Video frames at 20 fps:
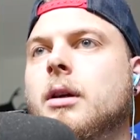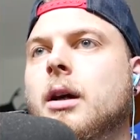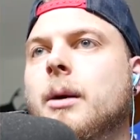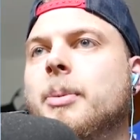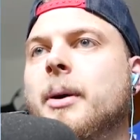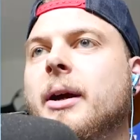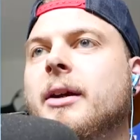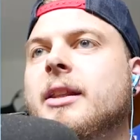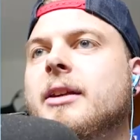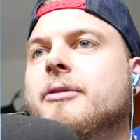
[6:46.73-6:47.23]

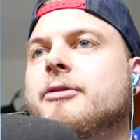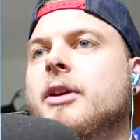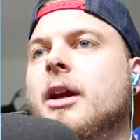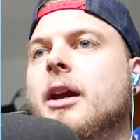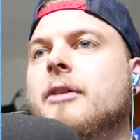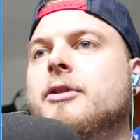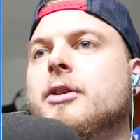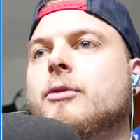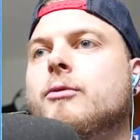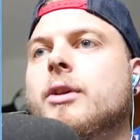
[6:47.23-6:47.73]
Apparently, that's if
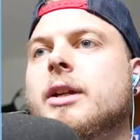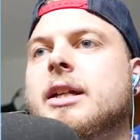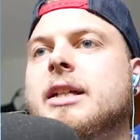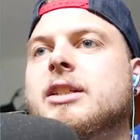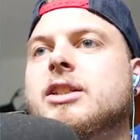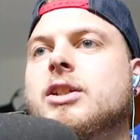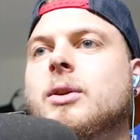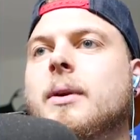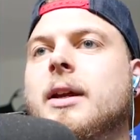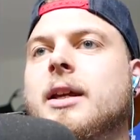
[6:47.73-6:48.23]
you, if you run
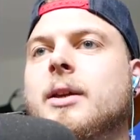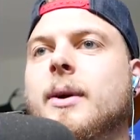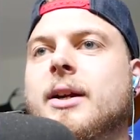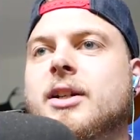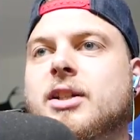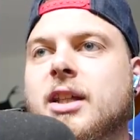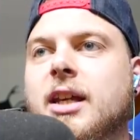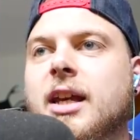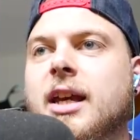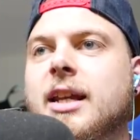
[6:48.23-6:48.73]
into it, you
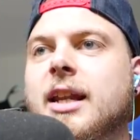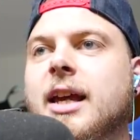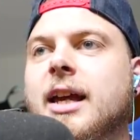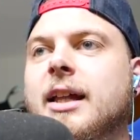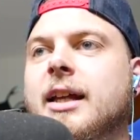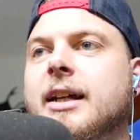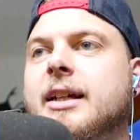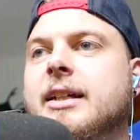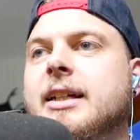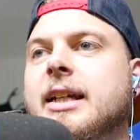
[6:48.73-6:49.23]
actually hit
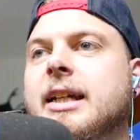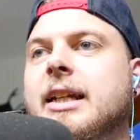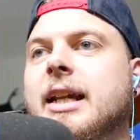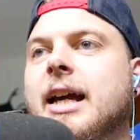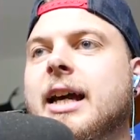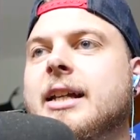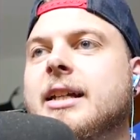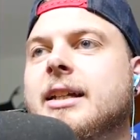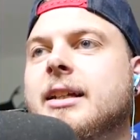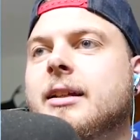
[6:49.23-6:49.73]
it. Like I did.
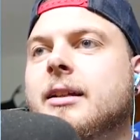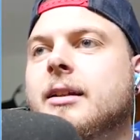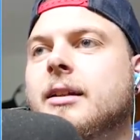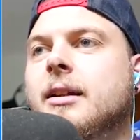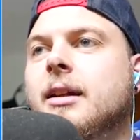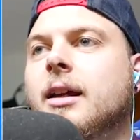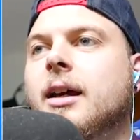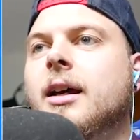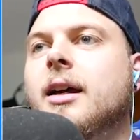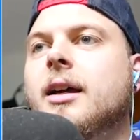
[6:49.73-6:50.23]
Yeah.
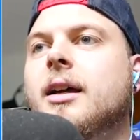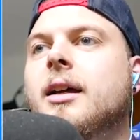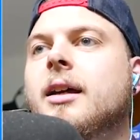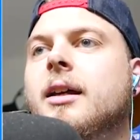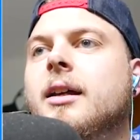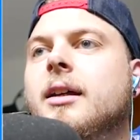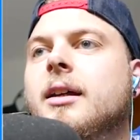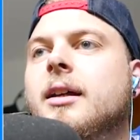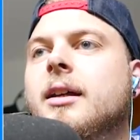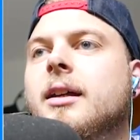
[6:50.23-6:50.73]
I, if you
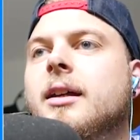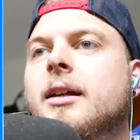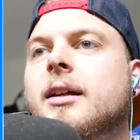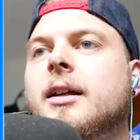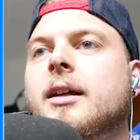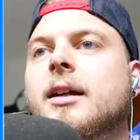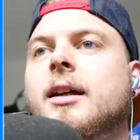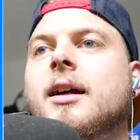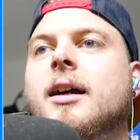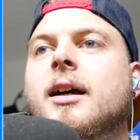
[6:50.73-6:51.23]
run into it as
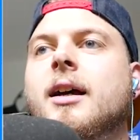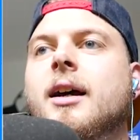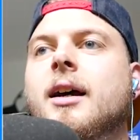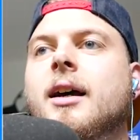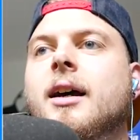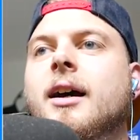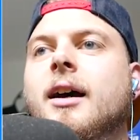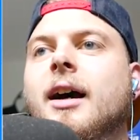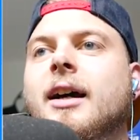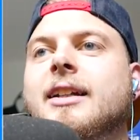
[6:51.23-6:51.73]
well.
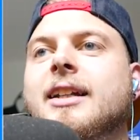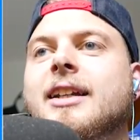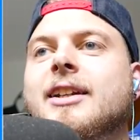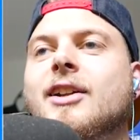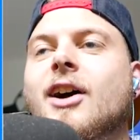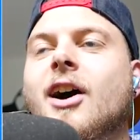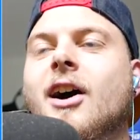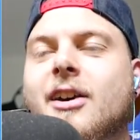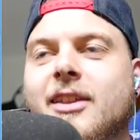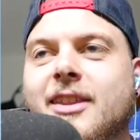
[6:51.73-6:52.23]
Ah, I didn't
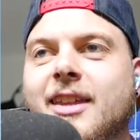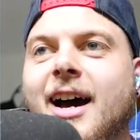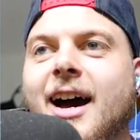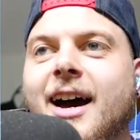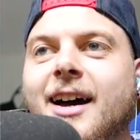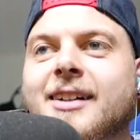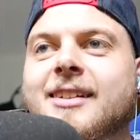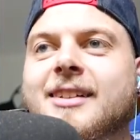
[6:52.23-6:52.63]
know that.